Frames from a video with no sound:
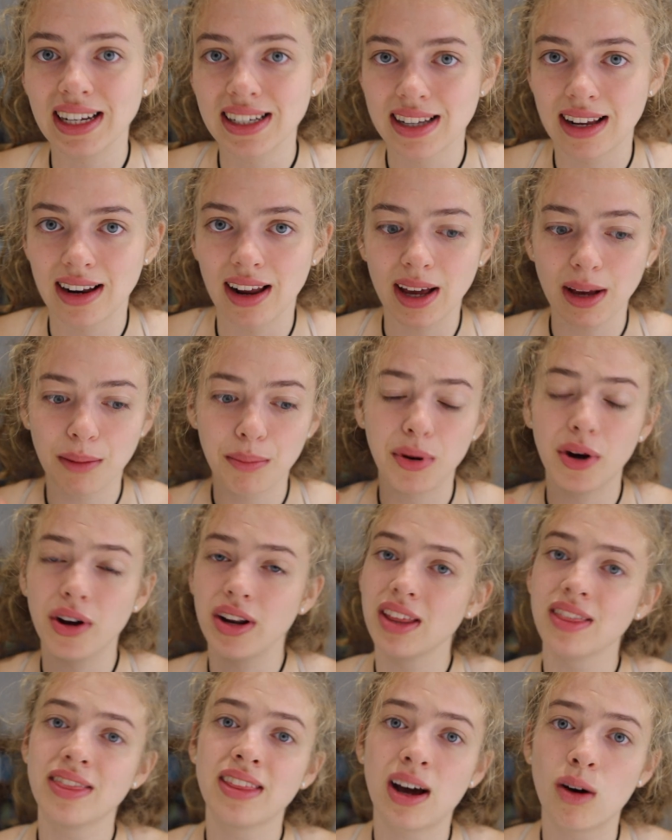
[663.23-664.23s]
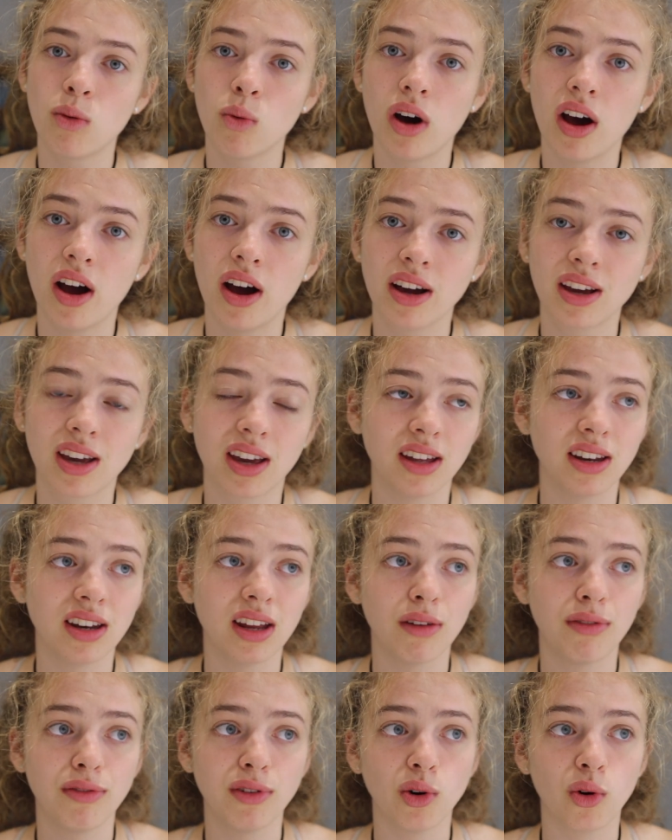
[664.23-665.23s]
to like put in that work and
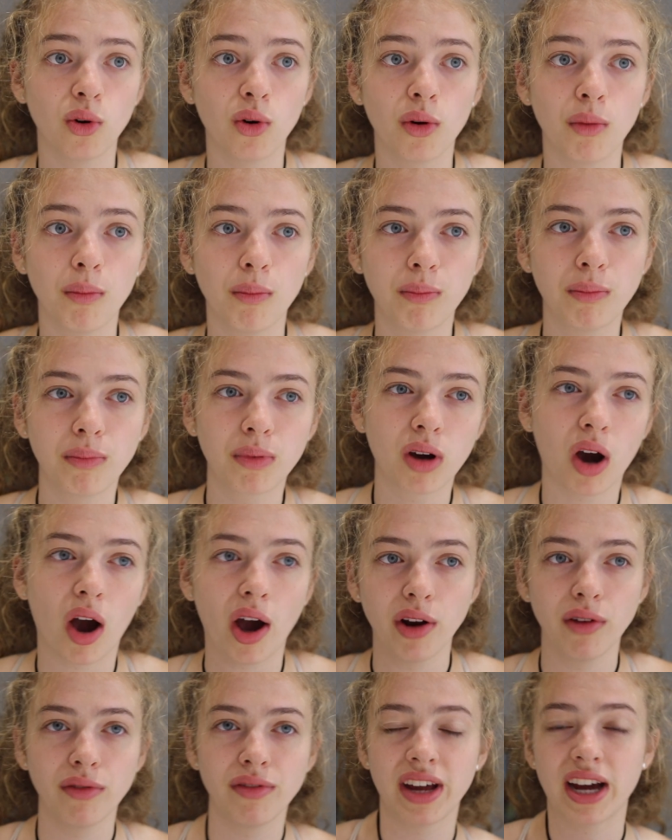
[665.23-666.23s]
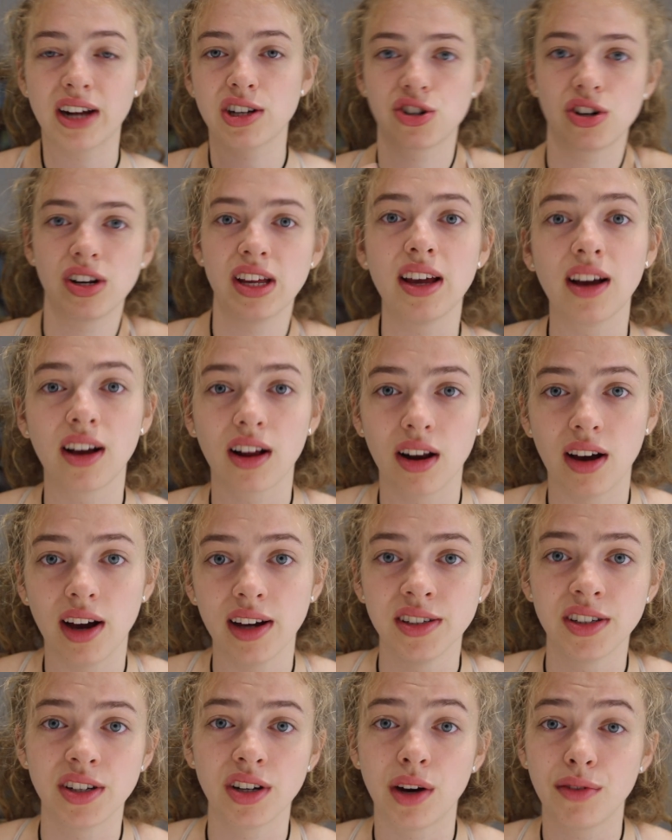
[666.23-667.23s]
if you're kind of naturally
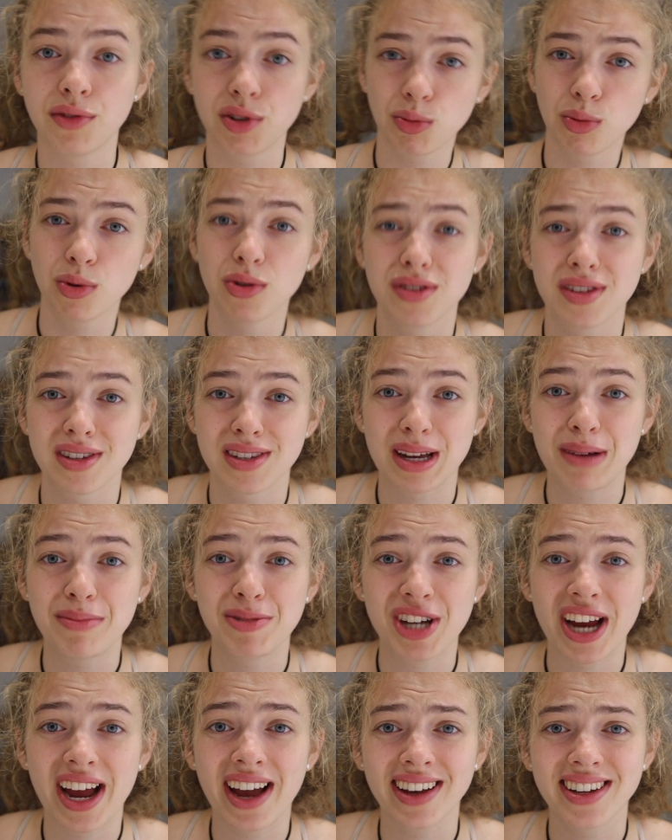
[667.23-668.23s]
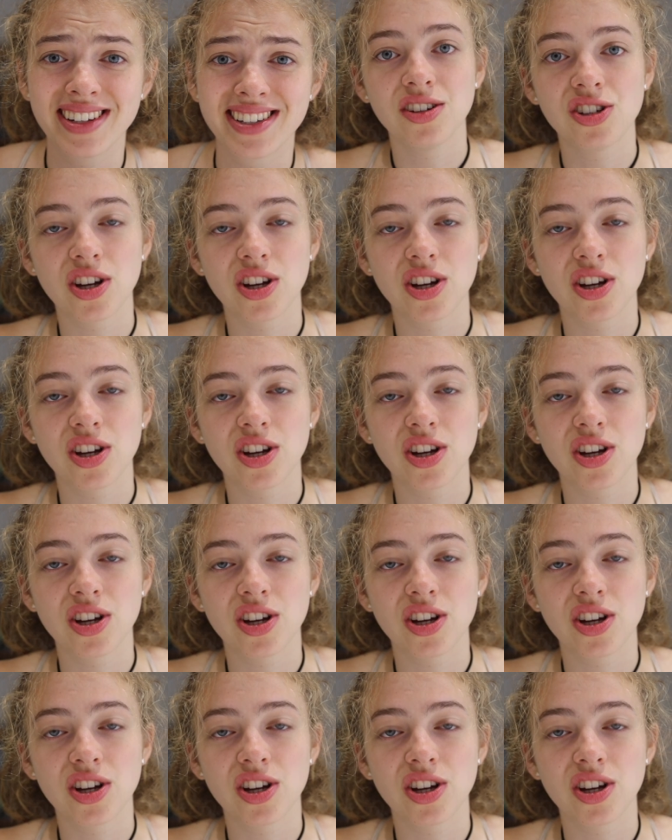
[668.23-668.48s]
inclined enough towards the subject.